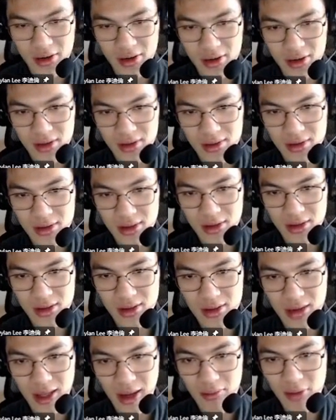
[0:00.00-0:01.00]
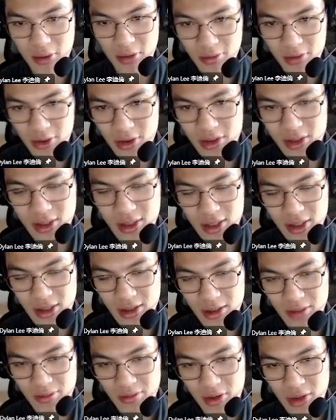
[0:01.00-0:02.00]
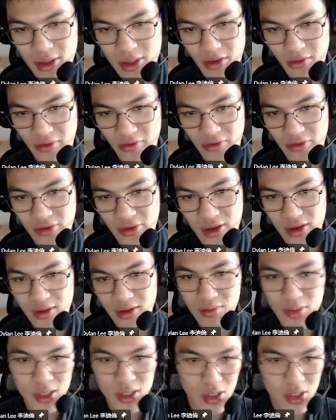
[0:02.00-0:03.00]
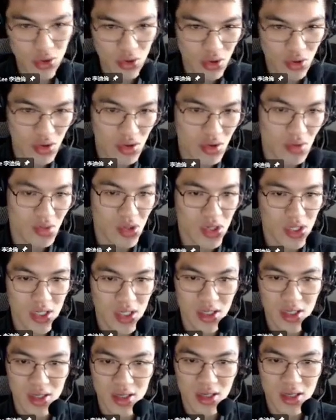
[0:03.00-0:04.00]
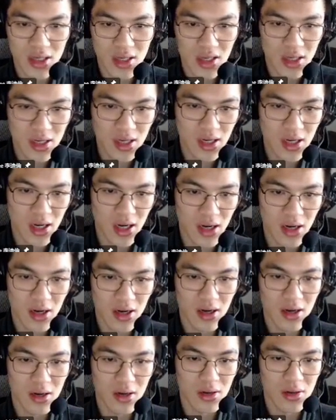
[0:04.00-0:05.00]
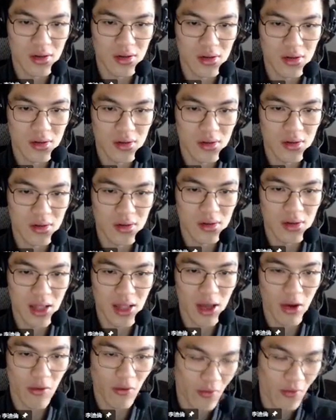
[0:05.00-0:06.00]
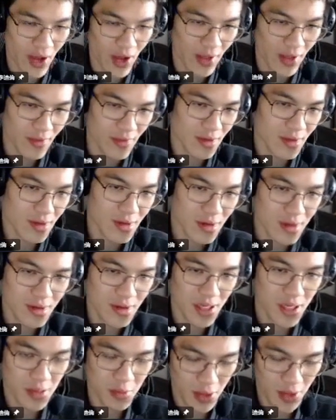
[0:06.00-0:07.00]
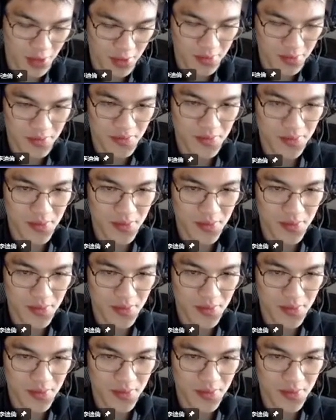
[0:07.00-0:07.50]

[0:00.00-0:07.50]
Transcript: know, the temple books, the books of Mr. Yu, Mr. Uh, Liao Fan as well.